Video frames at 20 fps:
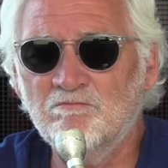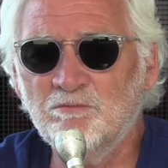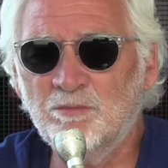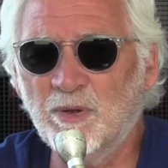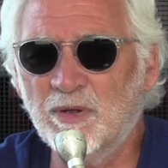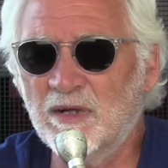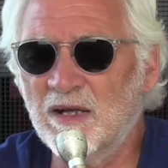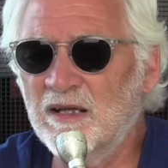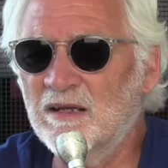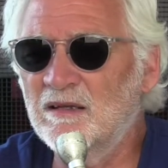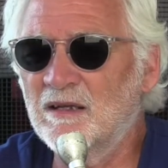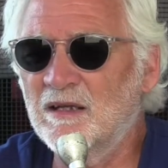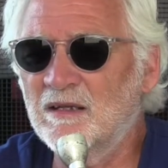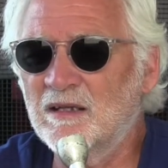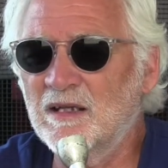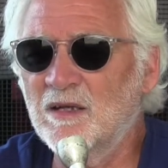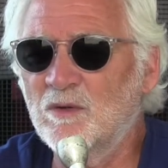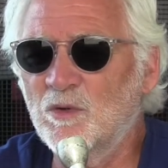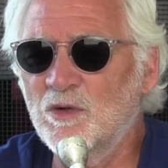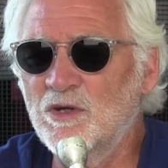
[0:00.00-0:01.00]
But I, I,
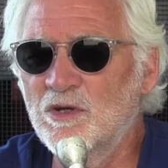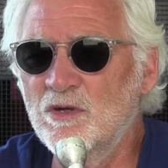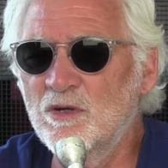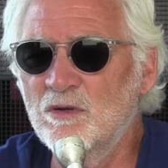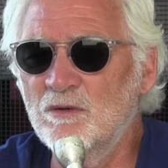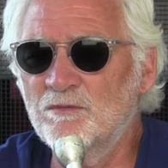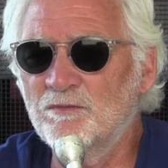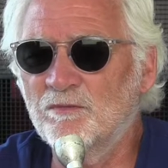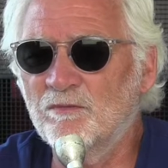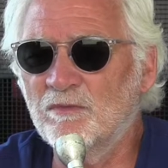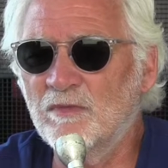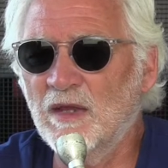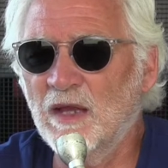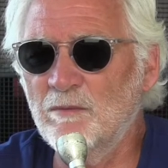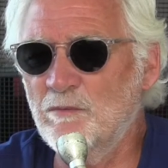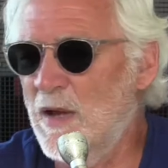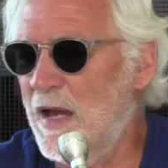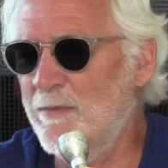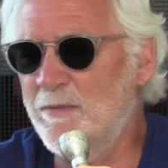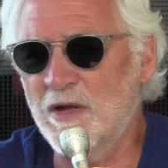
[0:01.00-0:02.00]
think when you,
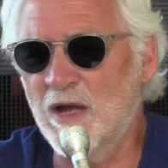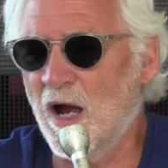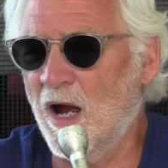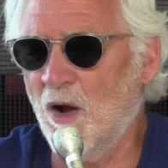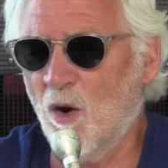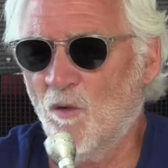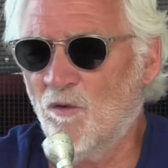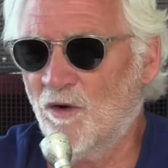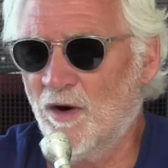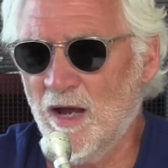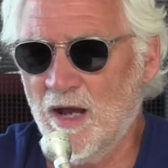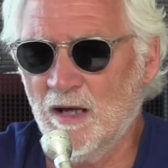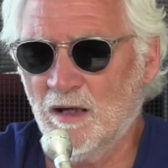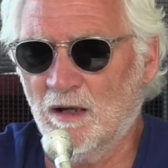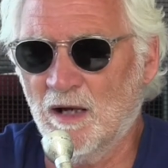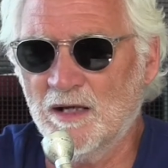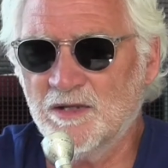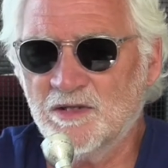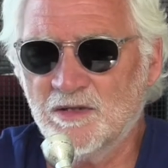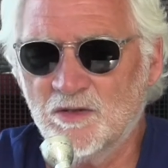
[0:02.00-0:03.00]
and maybe I
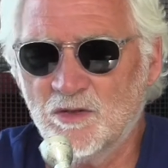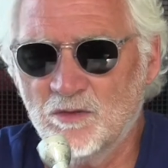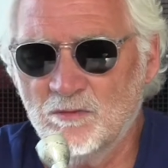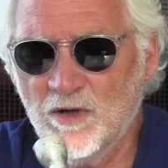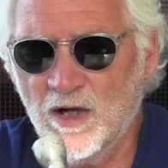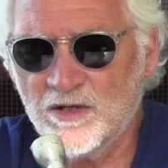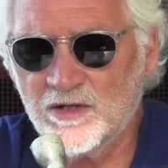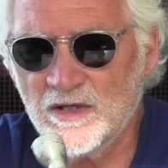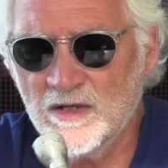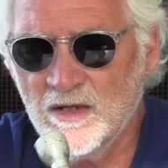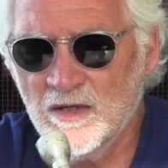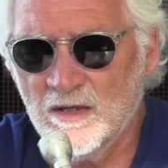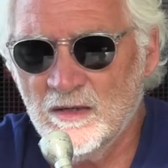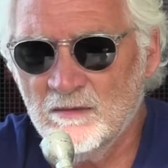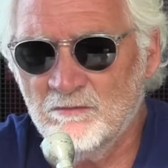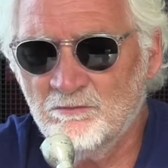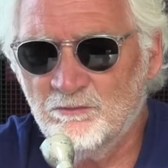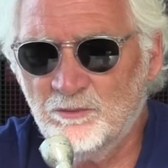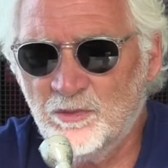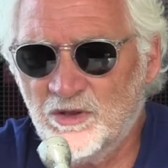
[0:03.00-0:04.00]
overanalyze it too much,
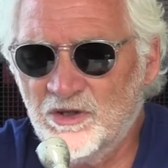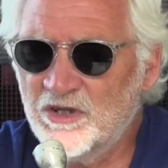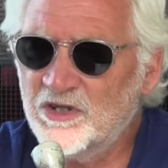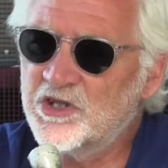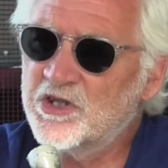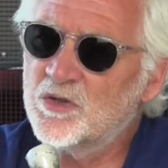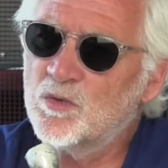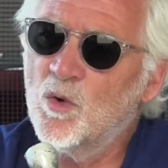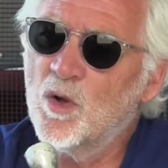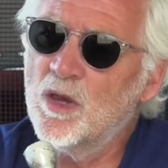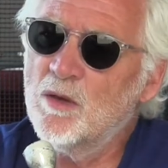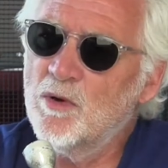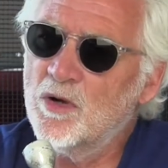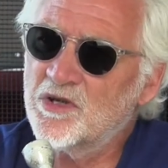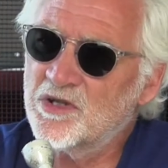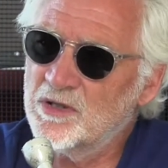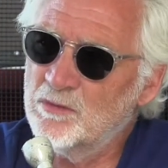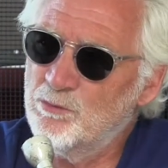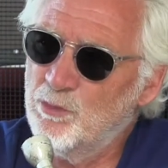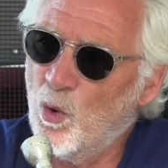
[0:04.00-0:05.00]
but this is one of the
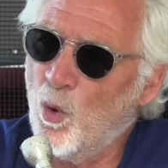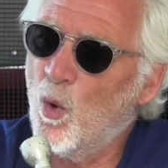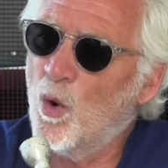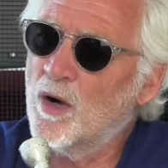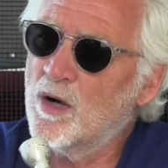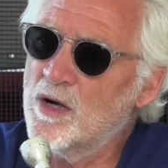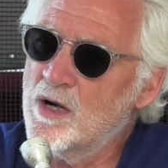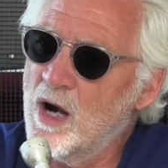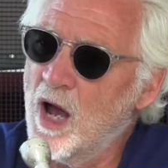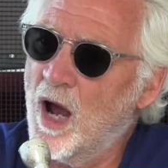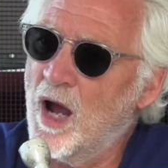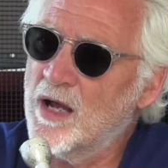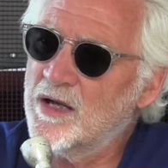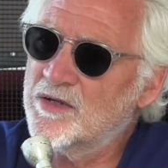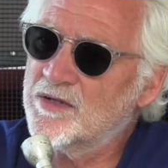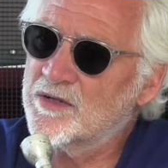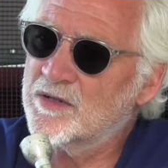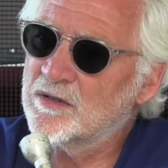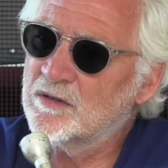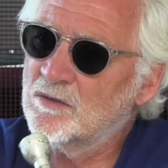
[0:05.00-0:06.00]
most important
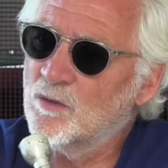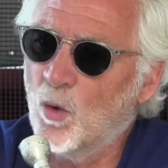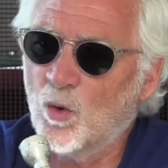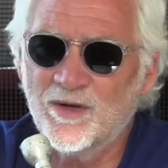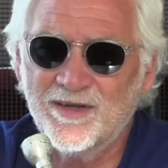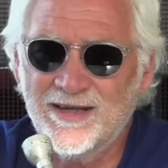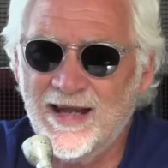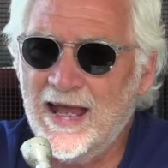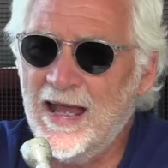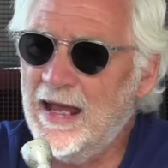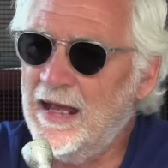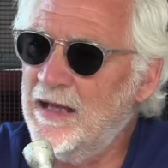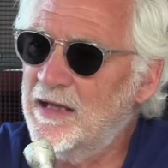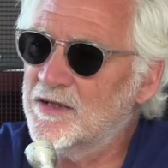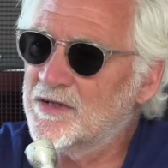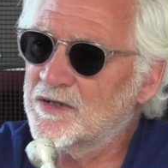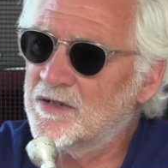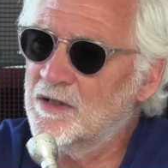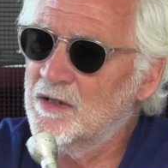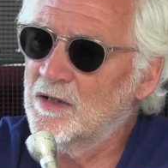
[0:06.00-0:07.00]
nights or
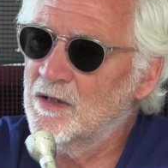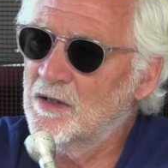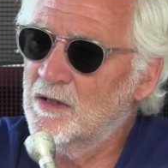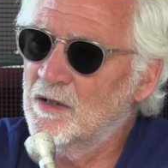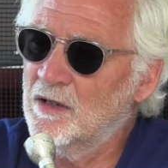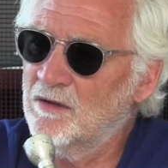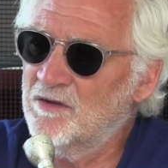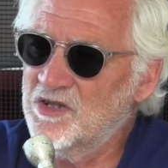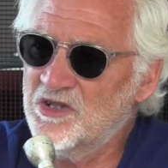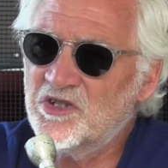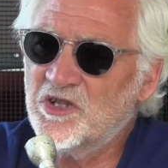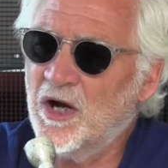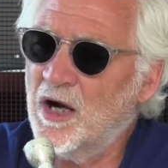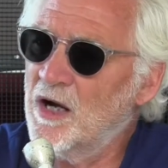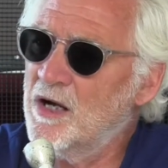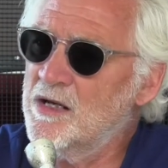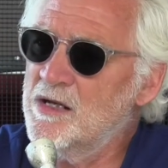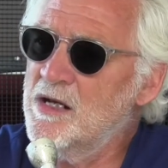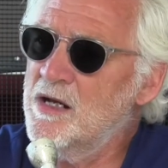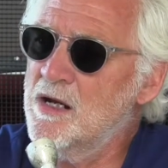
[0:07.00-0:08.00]
days of the
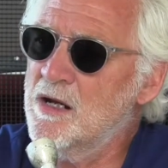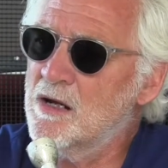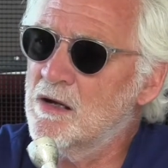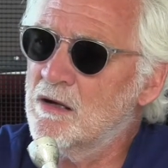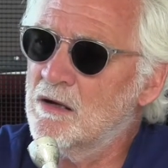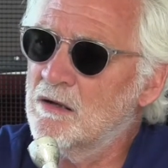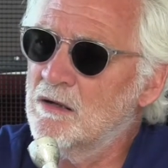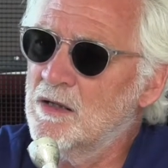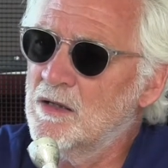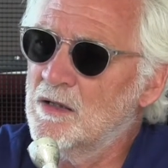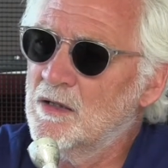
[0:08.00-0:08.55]
entire year. Sure.